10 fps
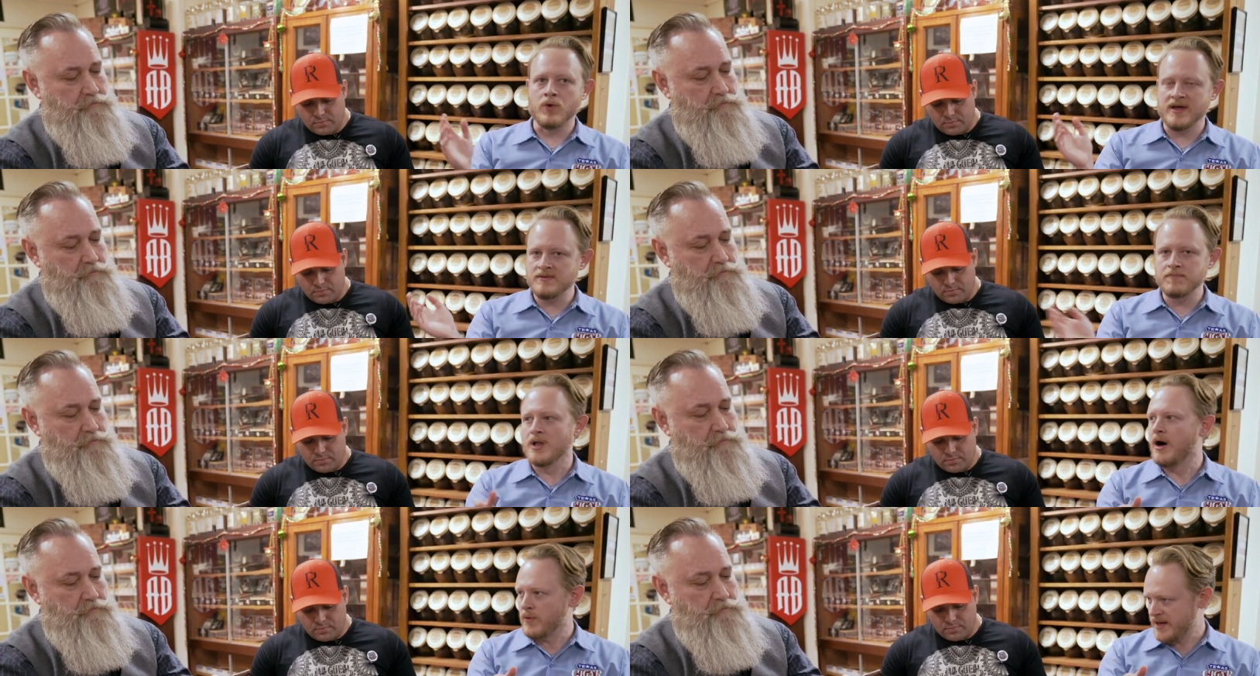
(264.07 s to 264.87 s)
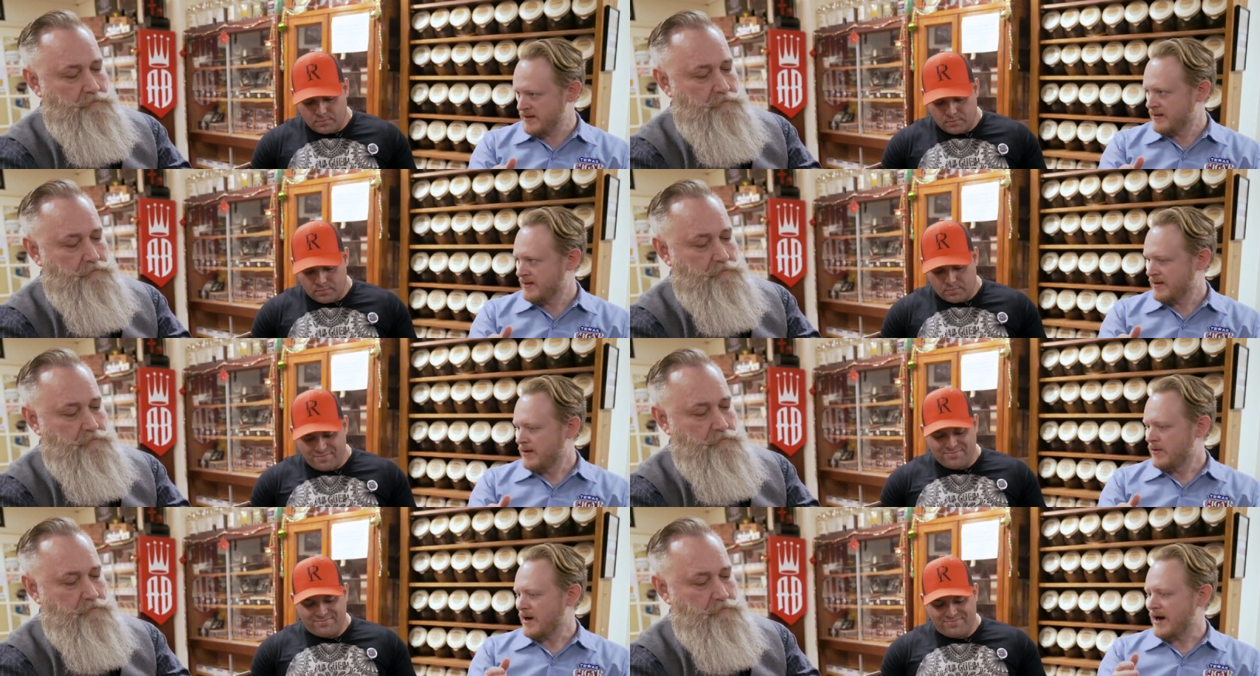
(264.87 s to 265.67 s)
Speaker 1: wind blowing.
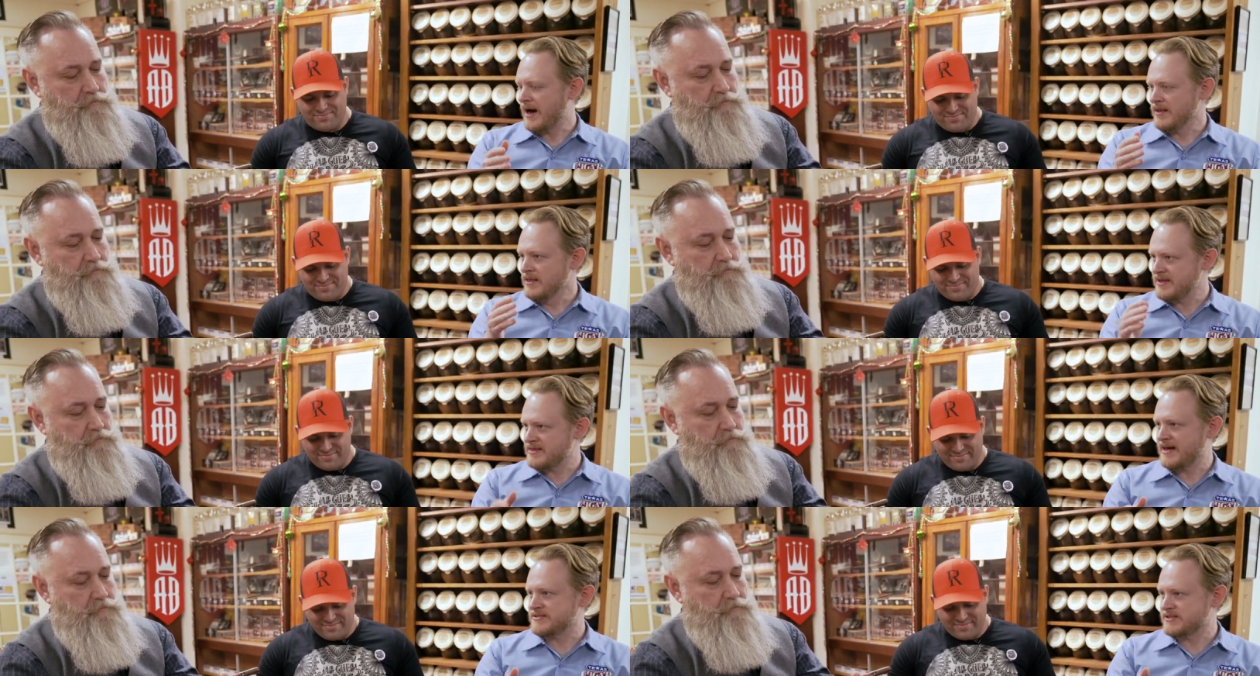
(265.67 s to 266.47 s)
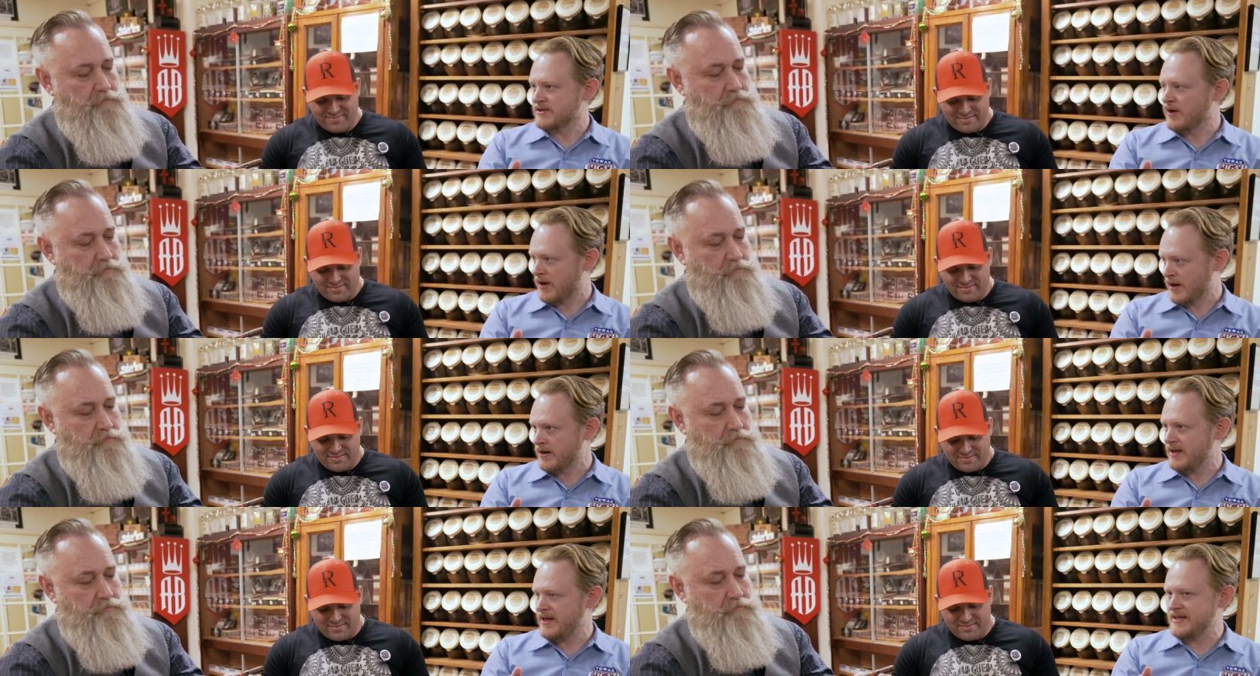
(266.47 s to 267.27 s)
Hmm. I lit that
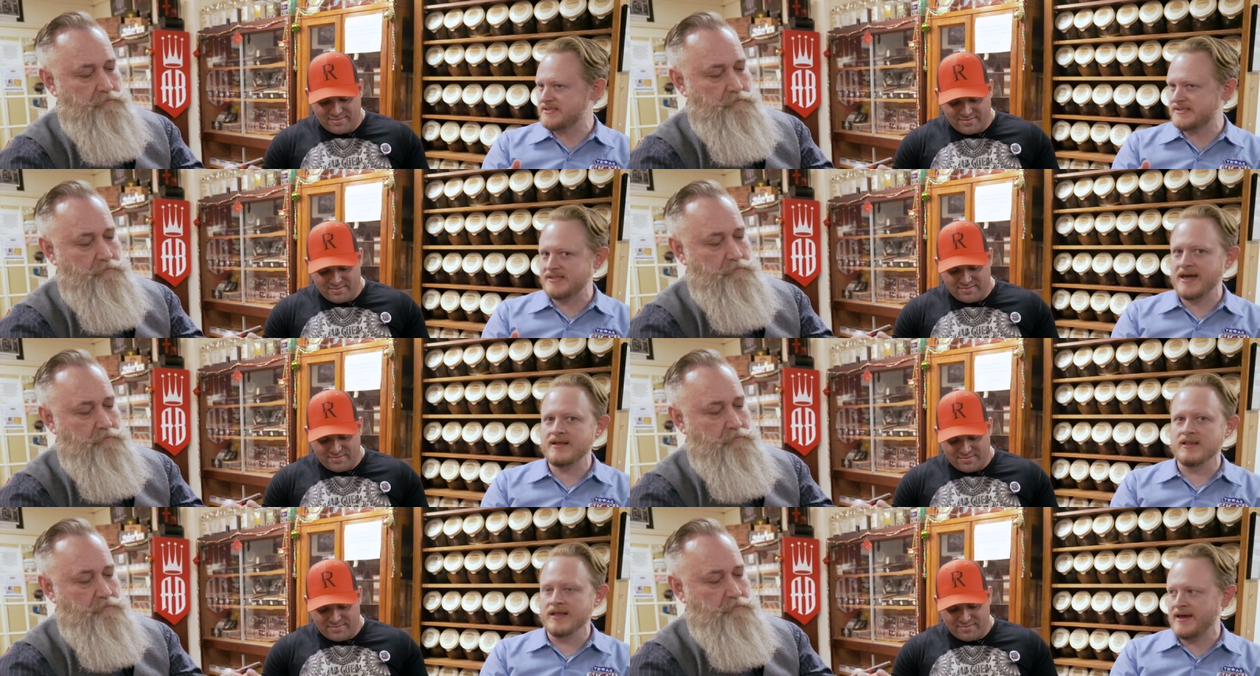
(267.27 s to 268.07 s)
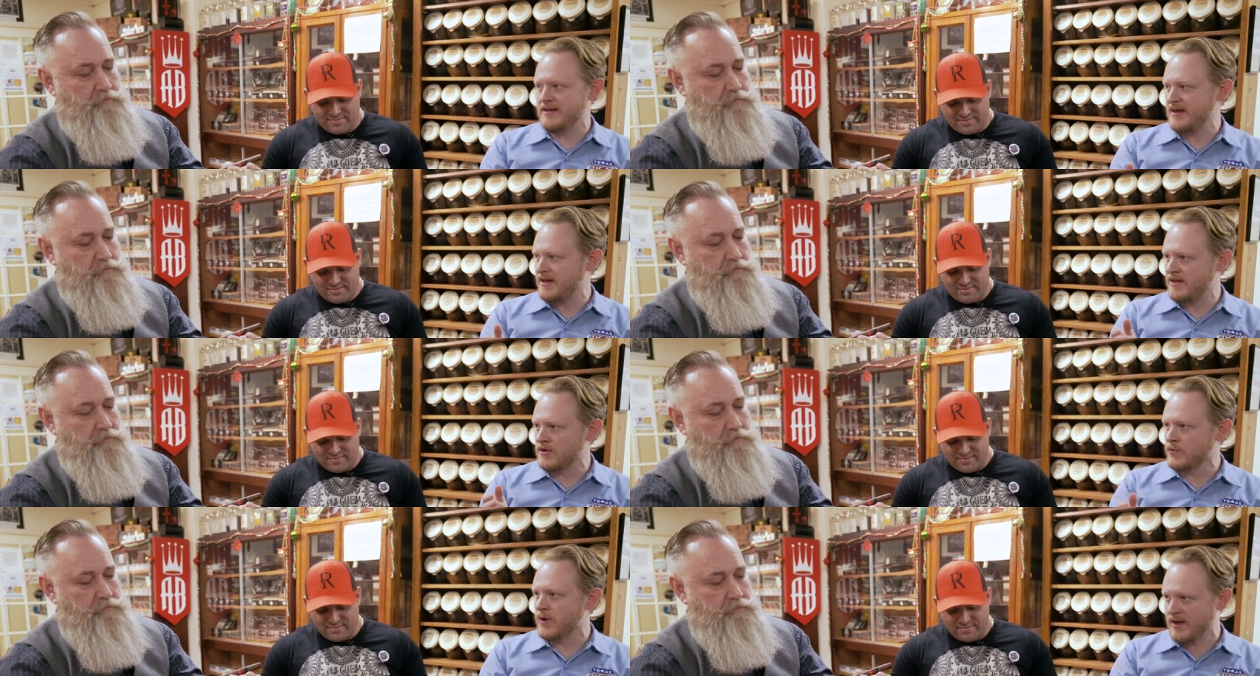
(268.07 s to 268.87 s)
cigar. It stayed lit
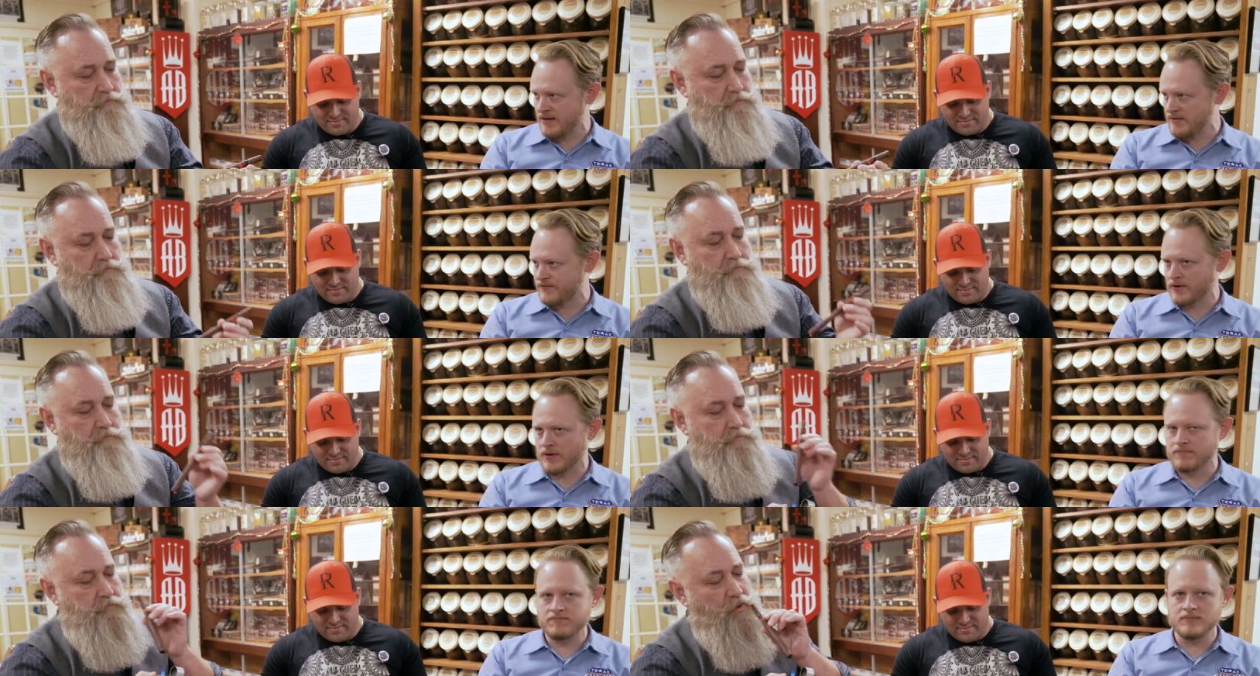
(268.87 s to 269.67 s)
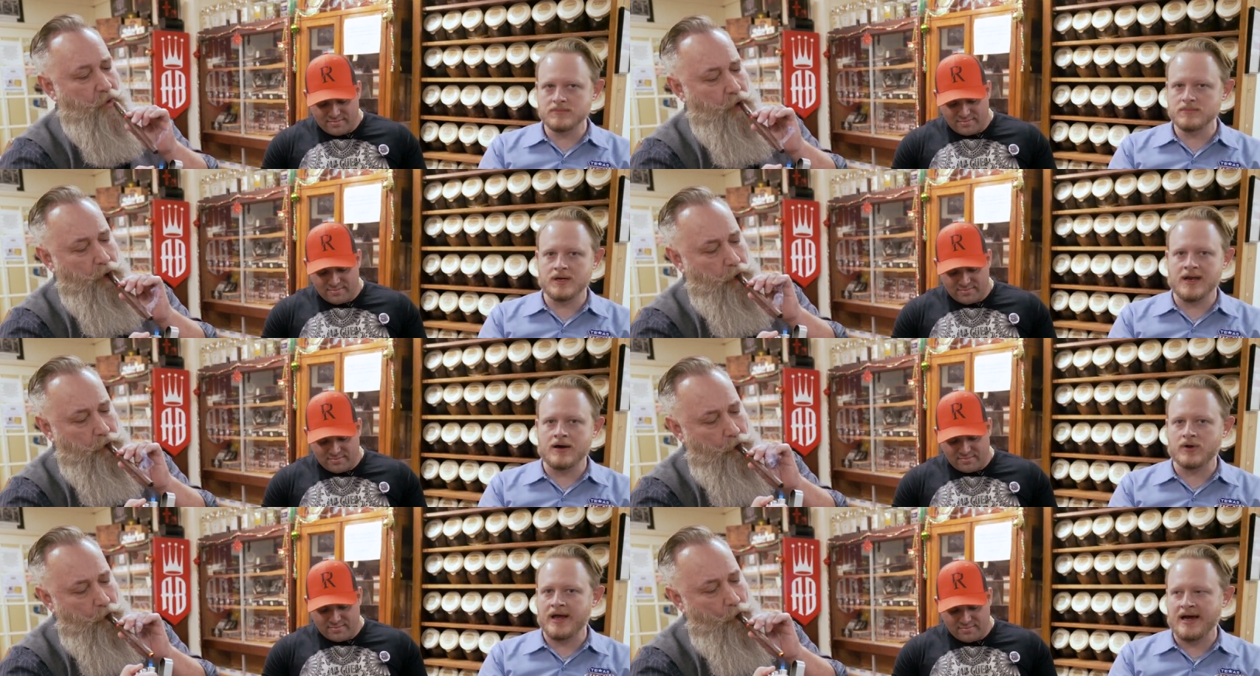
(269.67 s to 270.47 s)
in the wind for an
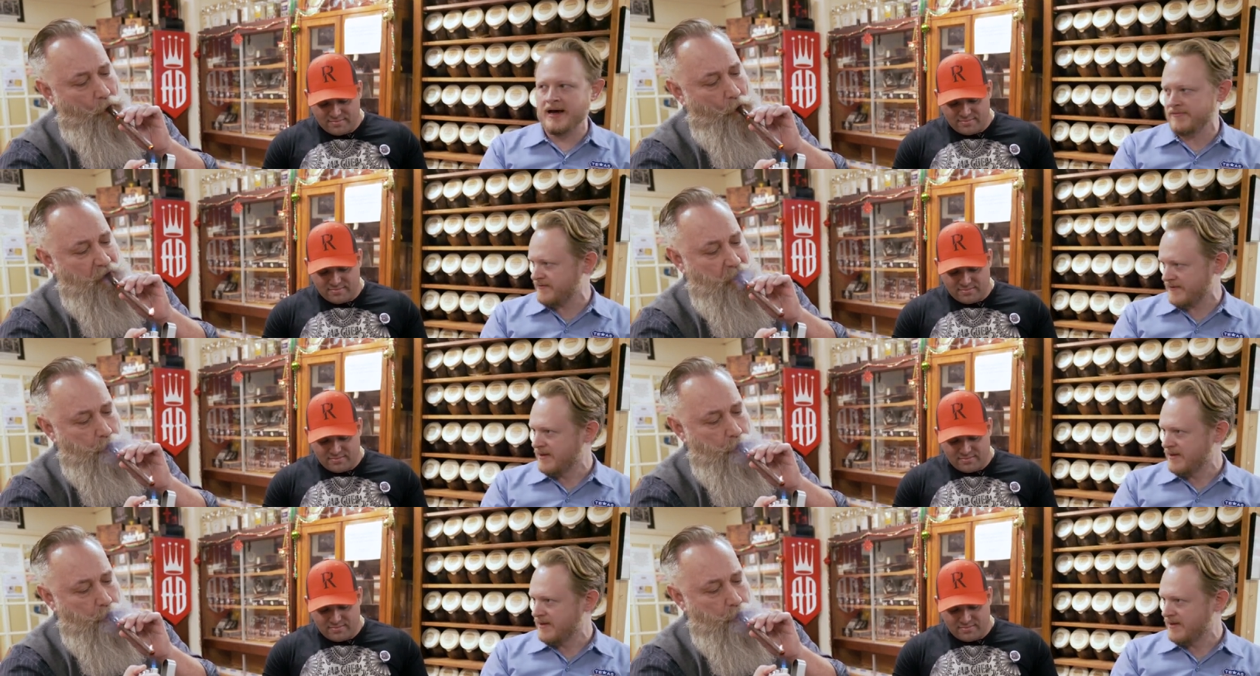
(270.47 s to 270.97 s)
hour and a half,